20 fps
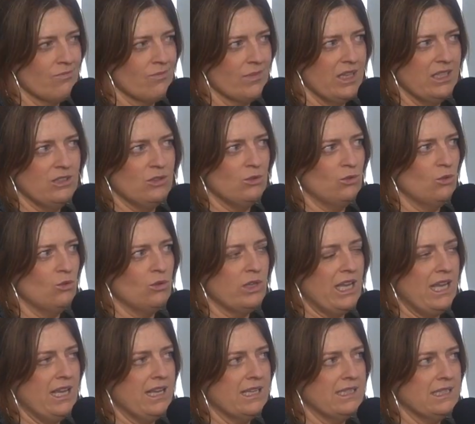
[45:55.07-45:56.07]
He's no
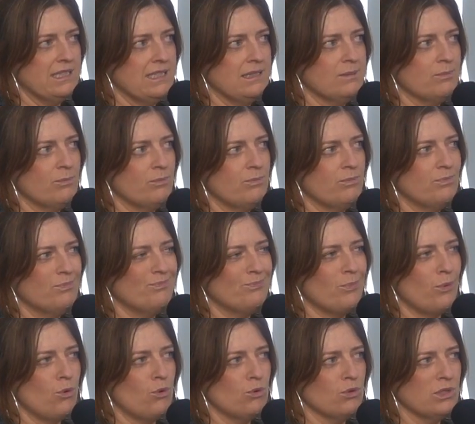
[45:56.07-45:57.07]
gay because he
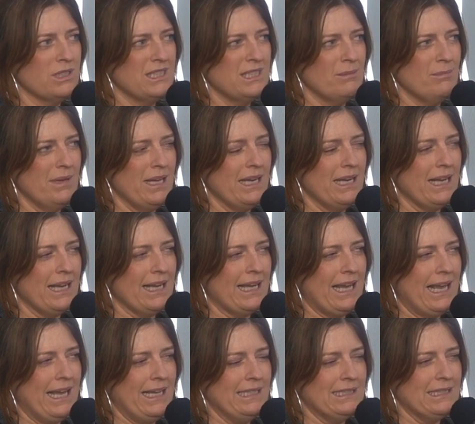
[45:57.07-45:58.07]
spoke to me and I
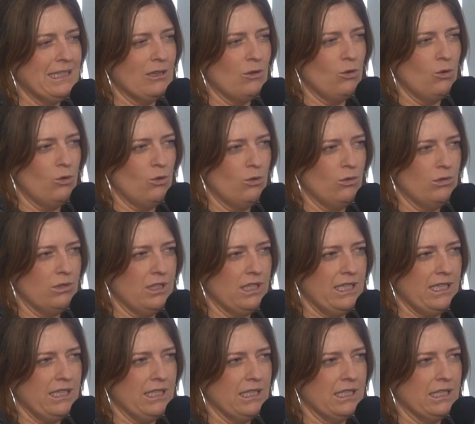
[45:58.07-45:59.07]
kind of got
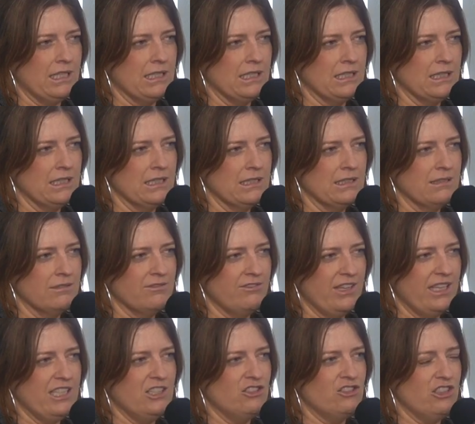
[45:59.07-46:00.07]
like
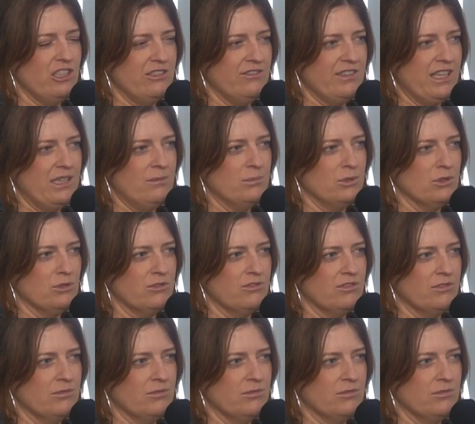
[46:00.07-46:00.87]
very straight vibes off